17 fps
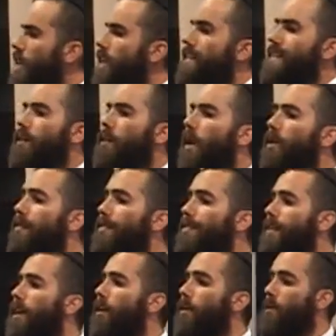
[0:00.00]
So
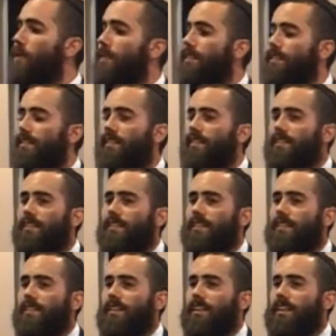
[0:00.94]
although,
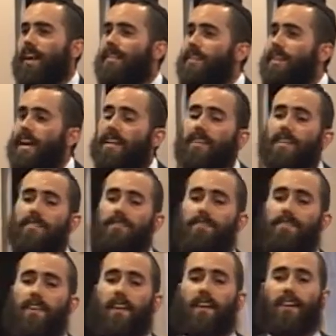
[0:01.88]
at the end of the
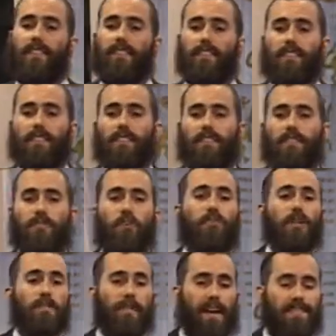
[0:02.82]
day, they're
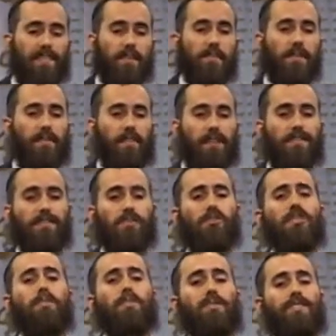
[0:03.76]
only possibilities, they're
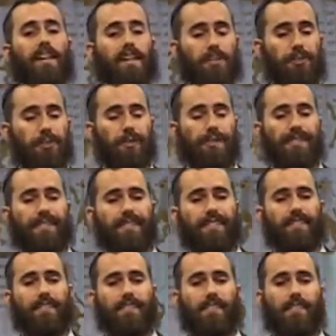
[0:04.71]
only potentials,
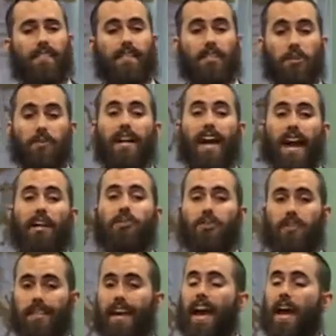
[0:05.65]
they don't
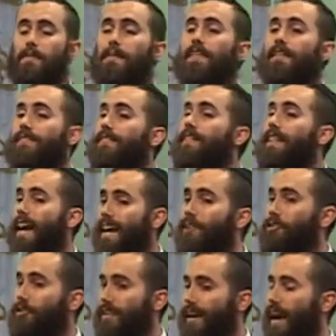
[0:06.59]
actually happen, they didn't
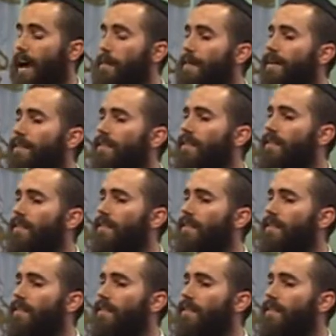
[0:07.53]
actually happen,